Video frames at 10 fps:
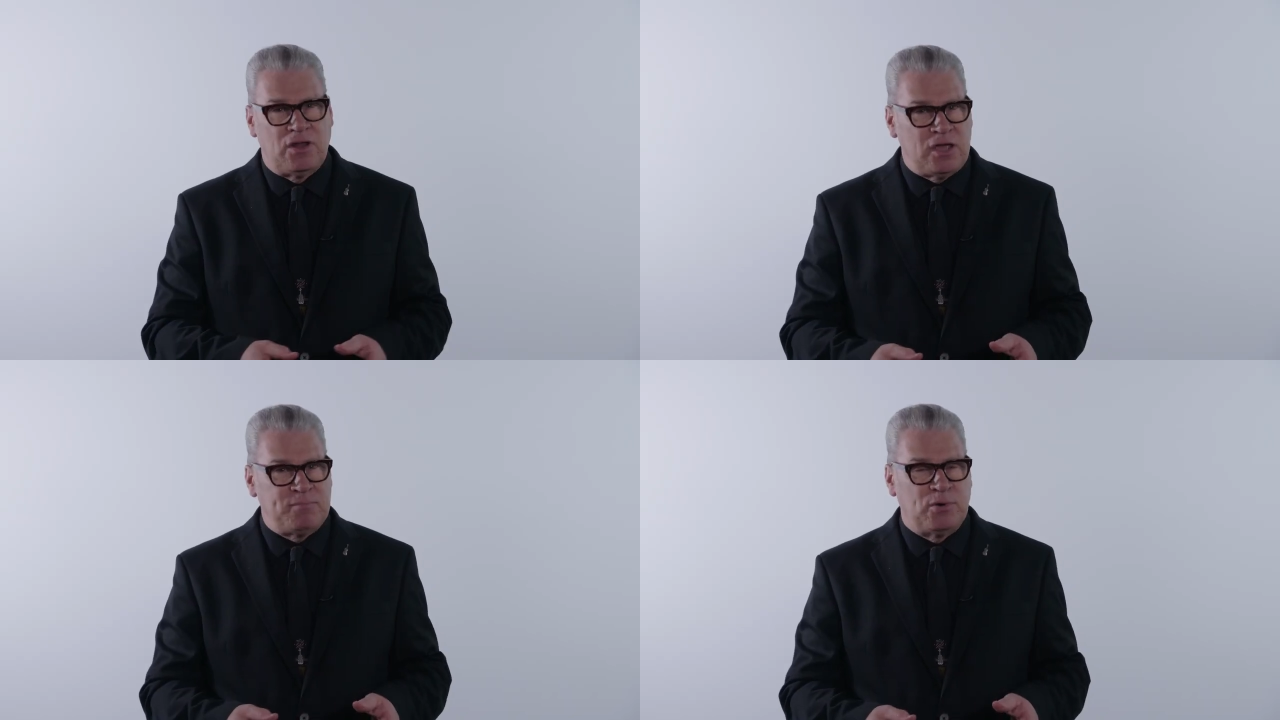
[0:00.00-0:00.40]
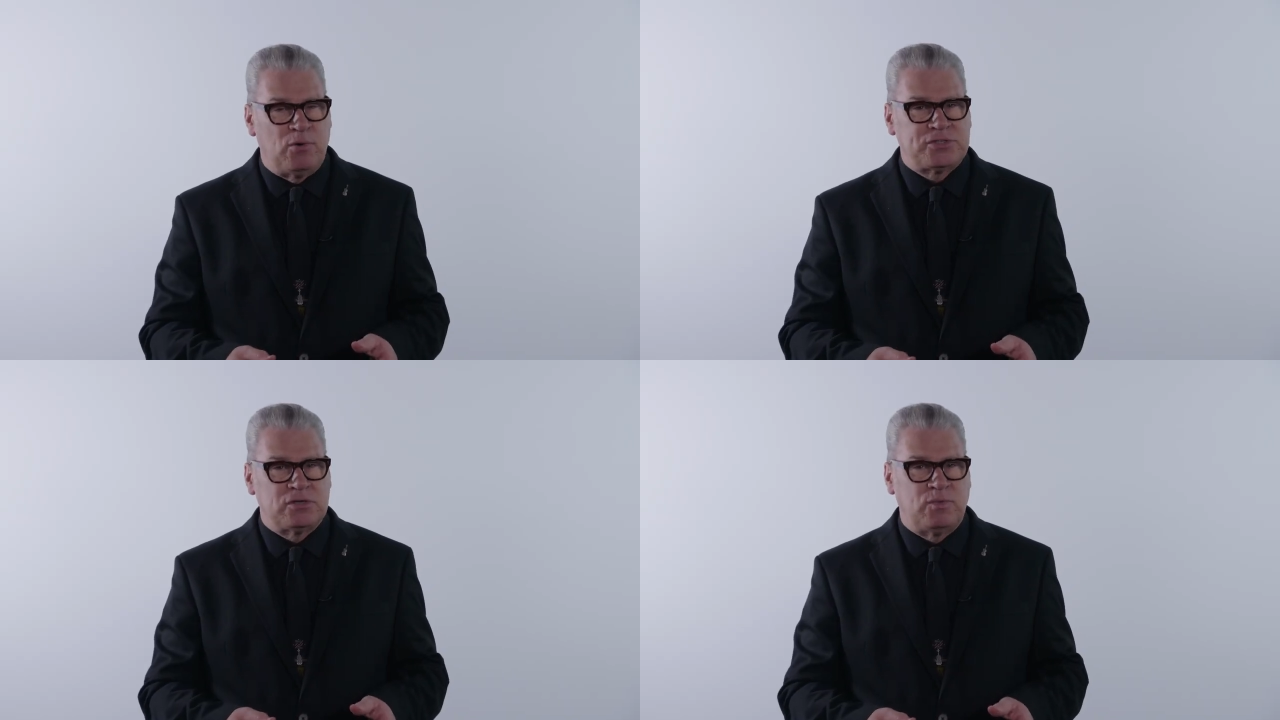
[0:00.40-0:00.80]
Night
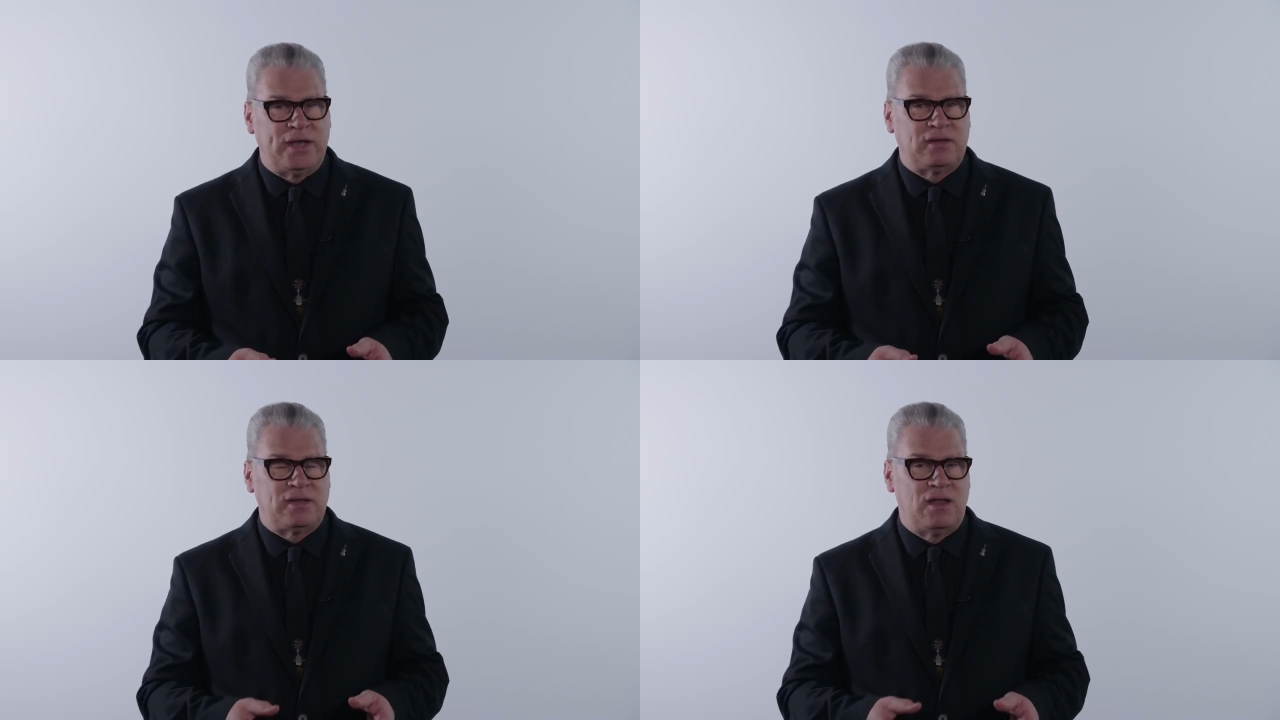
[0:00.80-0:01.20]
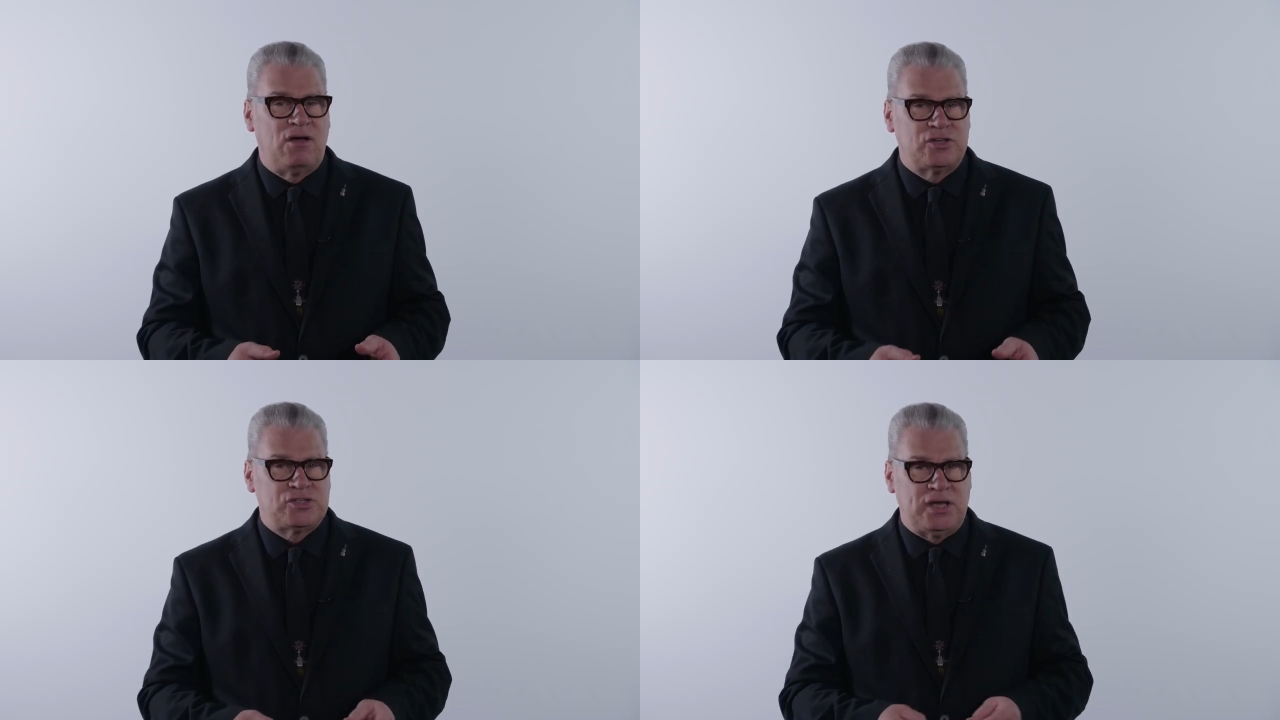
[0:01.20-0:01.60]
Porter went
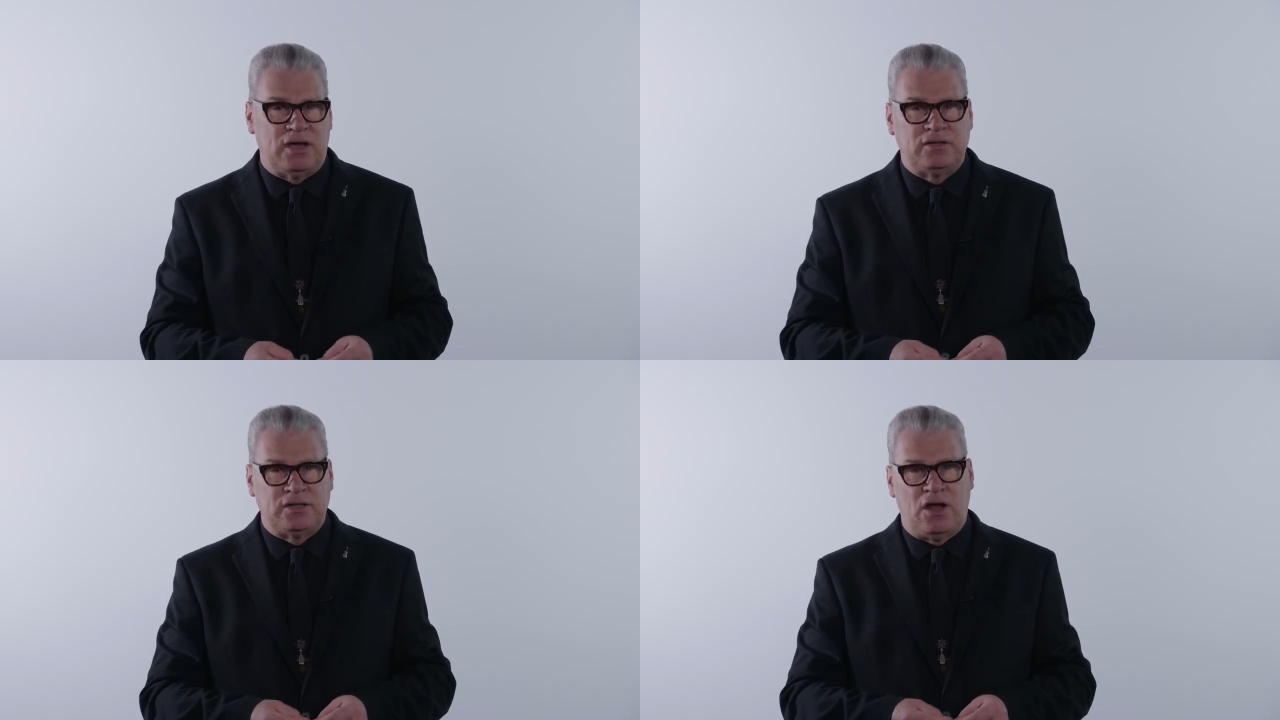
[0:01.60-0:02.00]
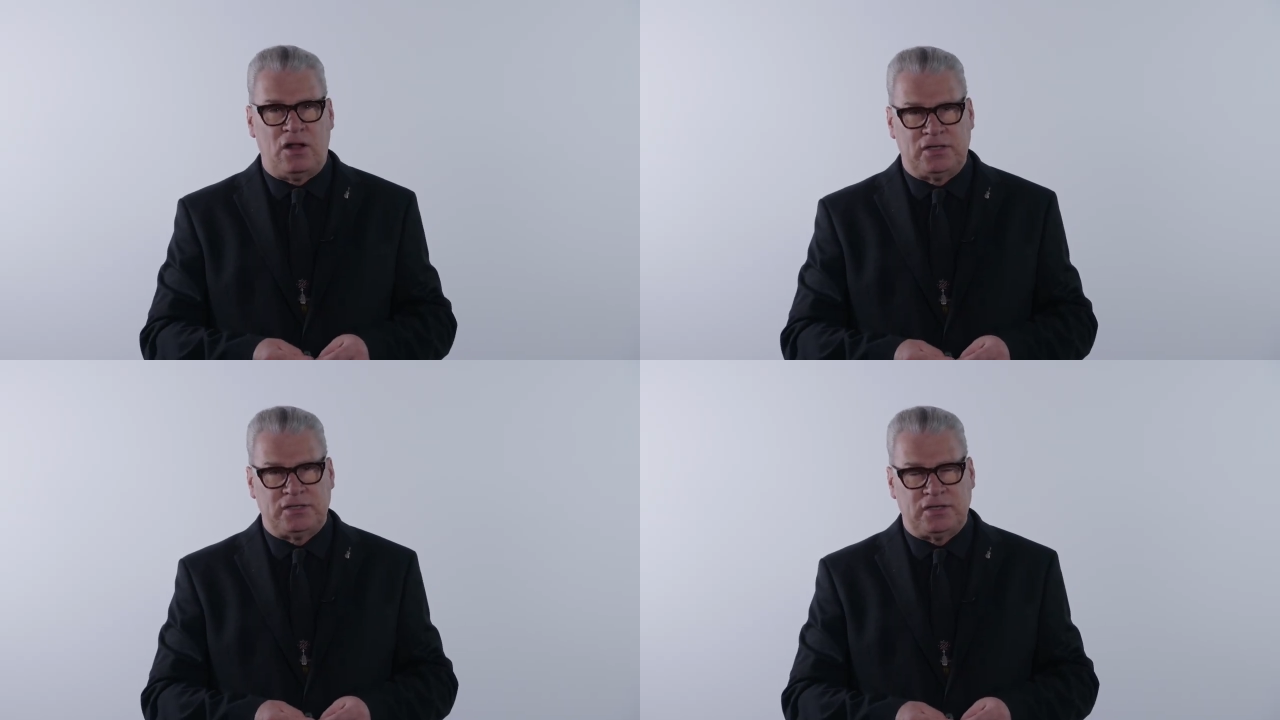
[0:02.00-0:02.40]
largely
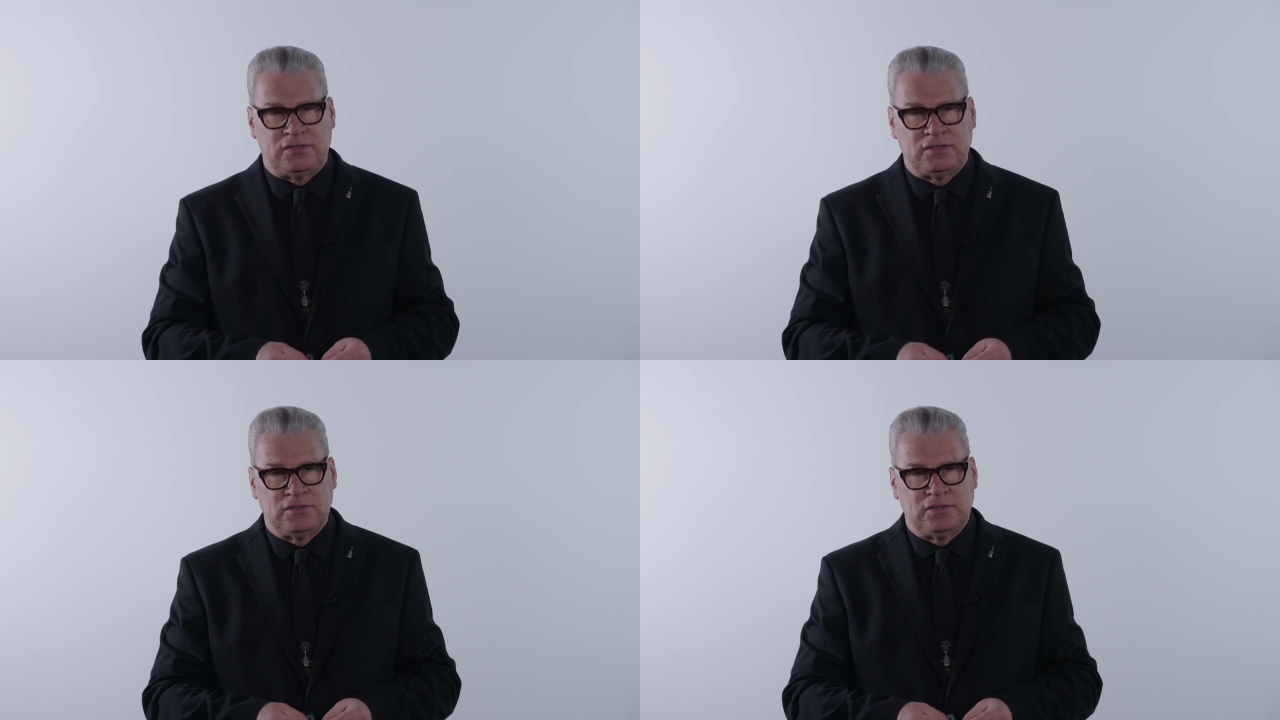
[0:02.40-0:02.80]
ungarlanded.